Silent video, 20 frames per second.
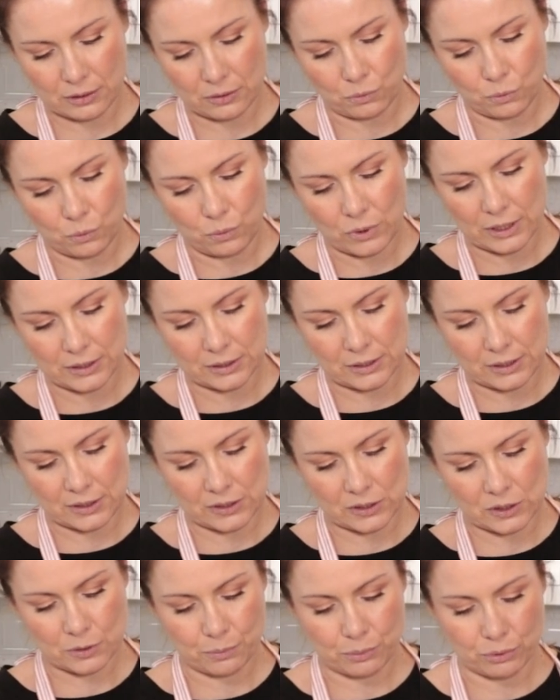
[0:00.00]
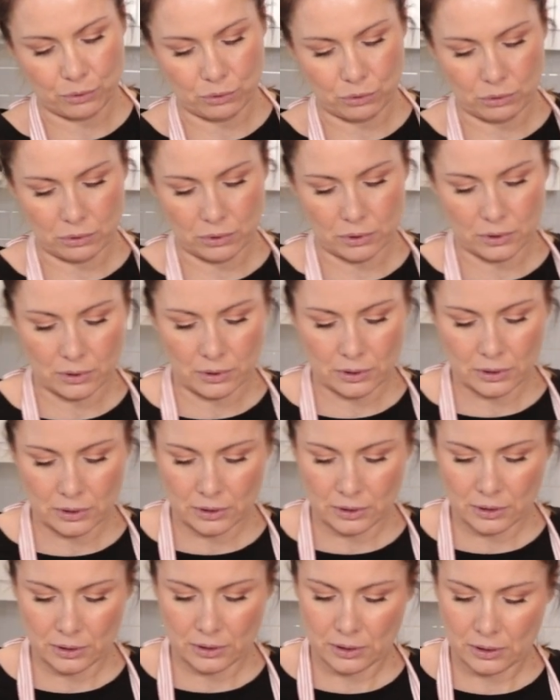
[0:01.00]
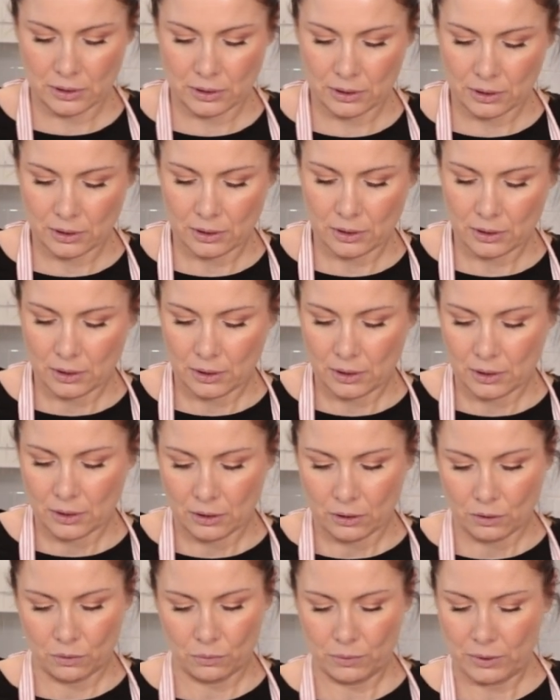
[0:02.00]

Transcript: 1 teaspoon or